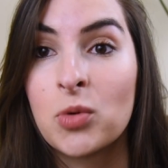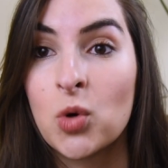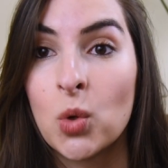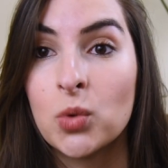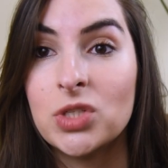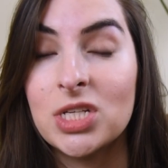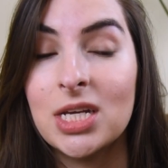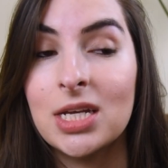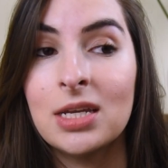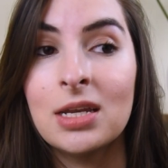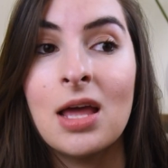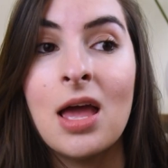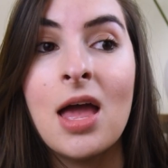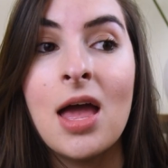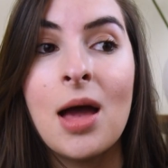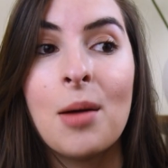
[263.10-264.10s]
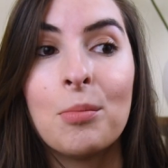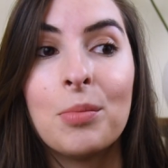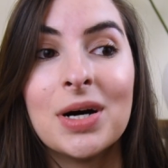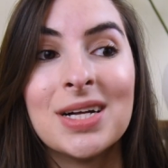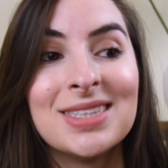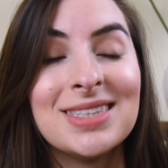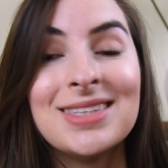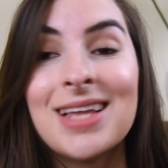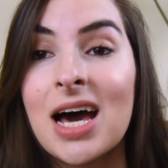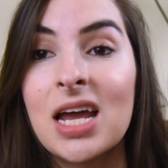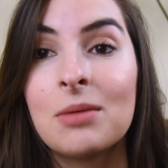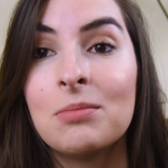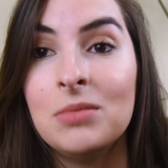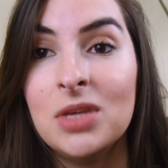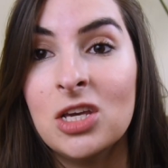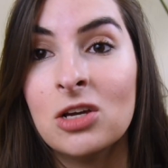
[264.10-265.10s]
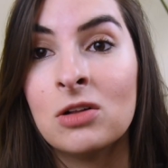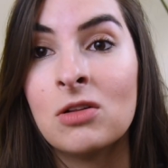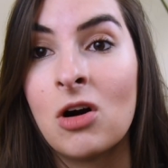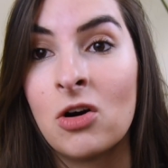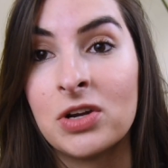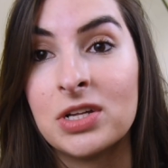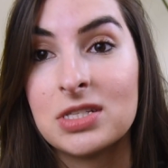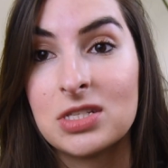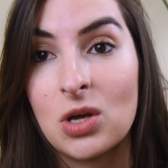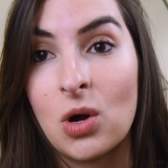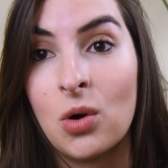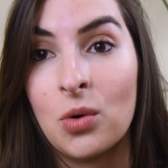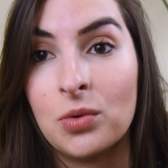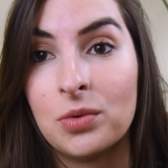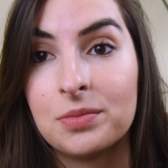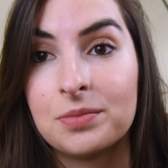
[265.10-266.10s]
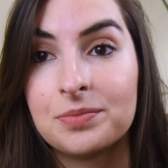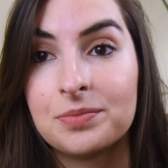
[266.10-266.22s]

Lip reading: protein, but not a meal on its own.